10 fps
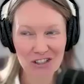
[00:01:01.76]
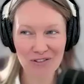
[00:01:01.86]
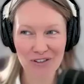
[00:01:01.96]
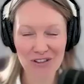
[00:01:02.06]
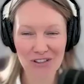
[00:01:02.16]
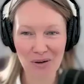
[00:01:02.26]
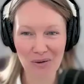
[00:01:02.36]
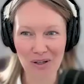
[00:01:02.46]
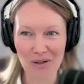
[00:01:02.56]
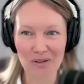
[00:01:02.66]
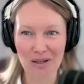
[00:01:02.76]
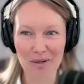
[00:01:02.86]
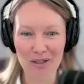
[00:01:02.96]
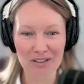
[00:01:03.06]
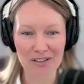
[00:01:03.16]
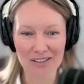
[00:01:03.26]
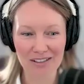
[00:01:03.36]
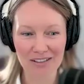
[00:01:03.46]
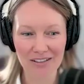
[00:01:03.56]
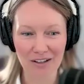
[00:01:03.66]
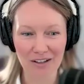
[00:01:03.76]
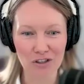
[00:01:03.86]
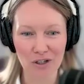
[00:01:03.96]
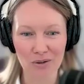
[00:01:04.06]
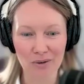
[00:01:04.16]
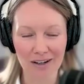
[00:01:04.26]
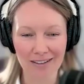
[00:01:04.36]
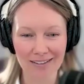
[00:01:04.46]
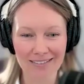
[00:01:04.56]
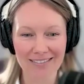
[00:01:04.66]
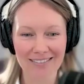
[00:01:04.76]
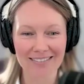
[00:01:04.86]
This is your first solo appearance on the show, right?